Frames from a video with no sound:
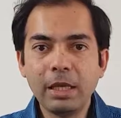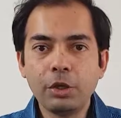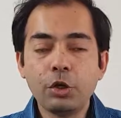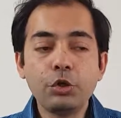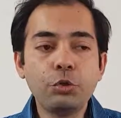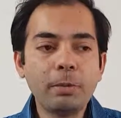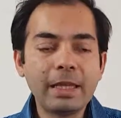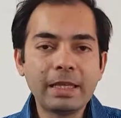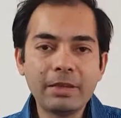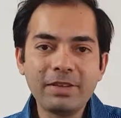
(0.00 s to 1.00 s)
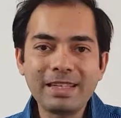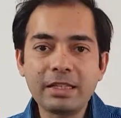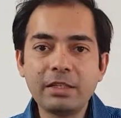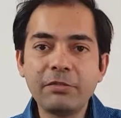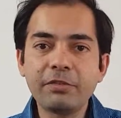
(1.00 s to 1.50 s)
You may give it a
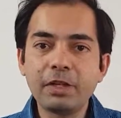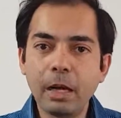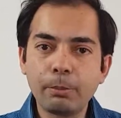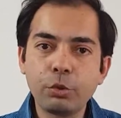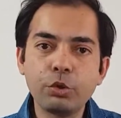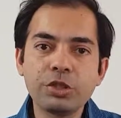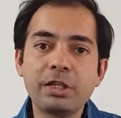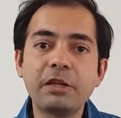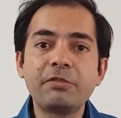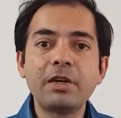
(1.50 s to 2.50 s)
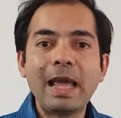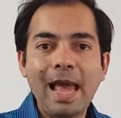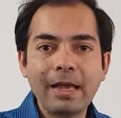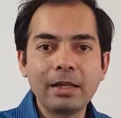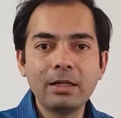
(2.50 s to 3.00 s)
different approach, a different
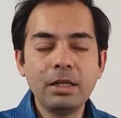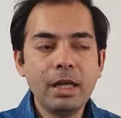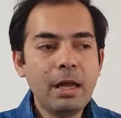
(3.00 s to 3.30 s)
angle,